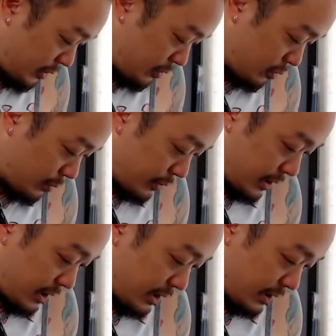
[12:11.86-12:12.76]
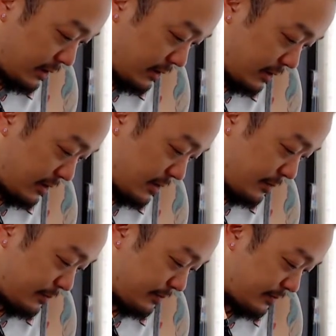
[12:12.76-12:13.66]
cool, pretty neat.
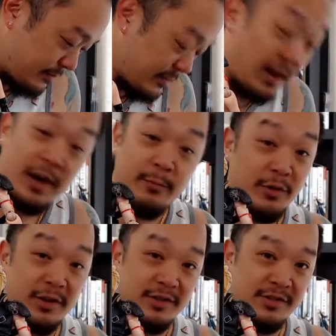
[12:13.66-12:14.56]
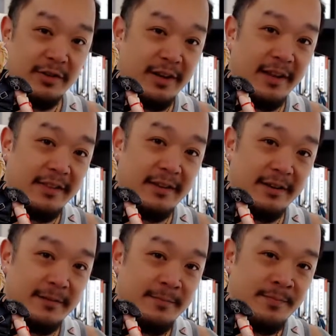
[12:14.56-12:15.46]
I'm really just looking at
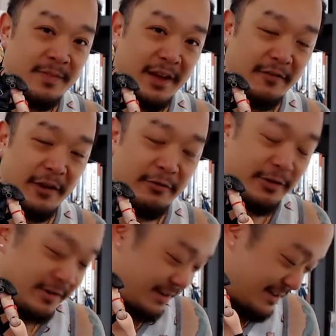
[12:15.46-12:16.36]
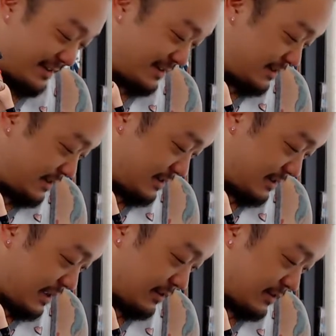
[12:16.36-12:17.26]
Fenrir because
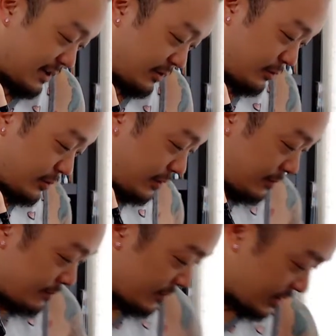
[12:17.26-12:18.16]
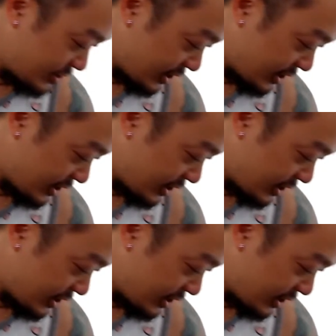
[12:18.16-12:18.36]
that looks kind of cool. Let's check